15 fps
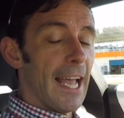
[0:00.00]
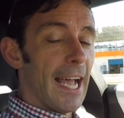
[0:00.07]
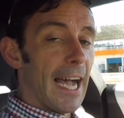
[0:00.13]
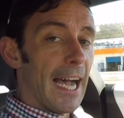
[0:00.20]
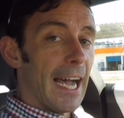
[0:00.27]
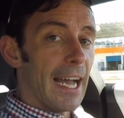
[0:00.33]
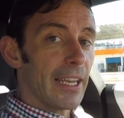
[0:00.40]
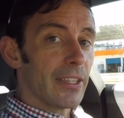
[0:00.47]

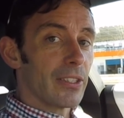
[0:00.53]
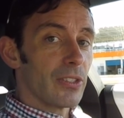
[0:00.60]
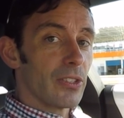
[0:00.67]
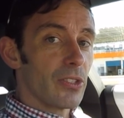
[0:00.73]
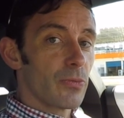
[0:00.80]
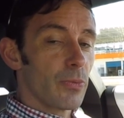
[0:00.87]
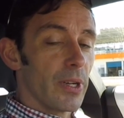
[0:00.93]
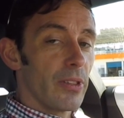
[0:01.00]

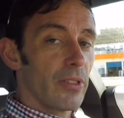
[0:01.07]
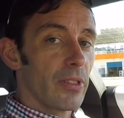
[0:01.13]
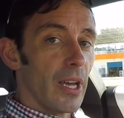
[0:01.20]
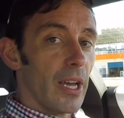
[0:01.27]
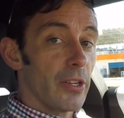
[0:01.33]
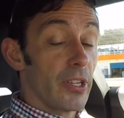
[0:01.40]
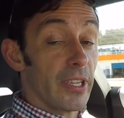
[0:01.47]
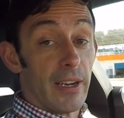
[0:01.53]
and with
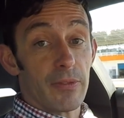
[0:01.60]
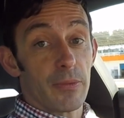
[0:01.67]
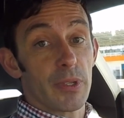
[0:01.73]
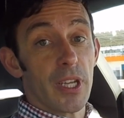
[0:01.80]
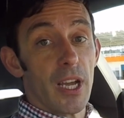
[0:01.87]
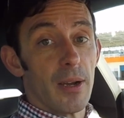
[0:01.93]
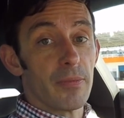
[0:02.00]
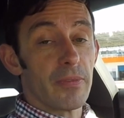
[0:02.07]
you can have them with
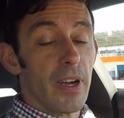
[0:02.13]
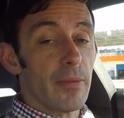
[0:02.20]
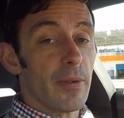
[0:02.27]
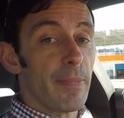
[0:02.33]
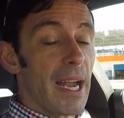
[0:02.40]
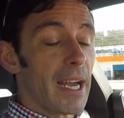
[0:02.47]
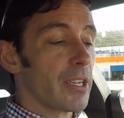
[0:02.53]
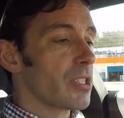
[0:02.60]
carbon fibre
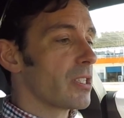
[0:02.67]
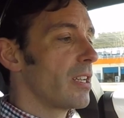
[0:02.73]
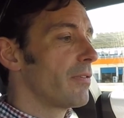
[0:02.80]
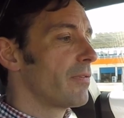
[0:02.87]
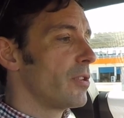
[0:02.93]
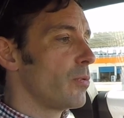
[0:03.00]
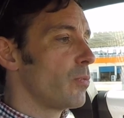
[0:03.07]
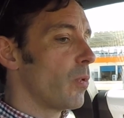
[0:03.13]
backs
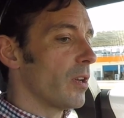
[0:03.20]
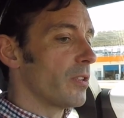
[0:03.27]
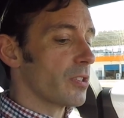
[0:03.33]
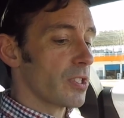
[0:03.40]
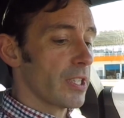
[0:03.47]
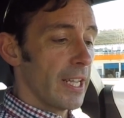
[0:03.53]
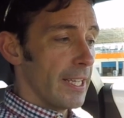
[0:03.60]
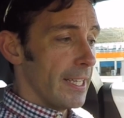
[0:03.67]
if you
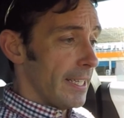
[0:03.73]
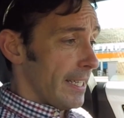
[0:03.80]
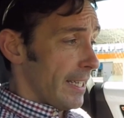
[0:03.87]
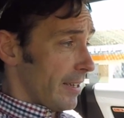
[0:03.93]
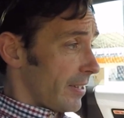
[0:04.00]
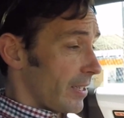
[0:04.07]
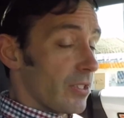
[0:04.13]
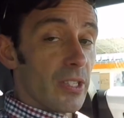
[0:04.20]
want.
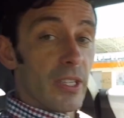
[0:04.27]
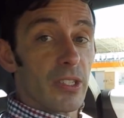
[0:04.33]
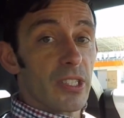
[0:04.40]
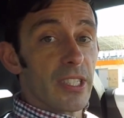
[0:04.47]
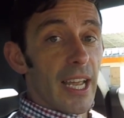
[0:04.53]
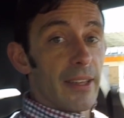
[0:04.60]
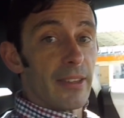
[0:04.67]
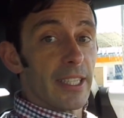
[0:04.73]
Things that
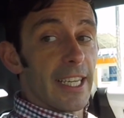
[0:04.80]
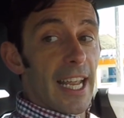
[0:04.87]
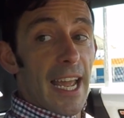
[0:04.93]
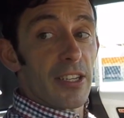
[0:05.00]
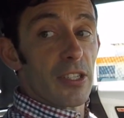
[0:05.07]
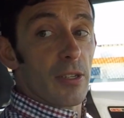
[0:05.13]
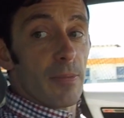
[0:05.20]
set the S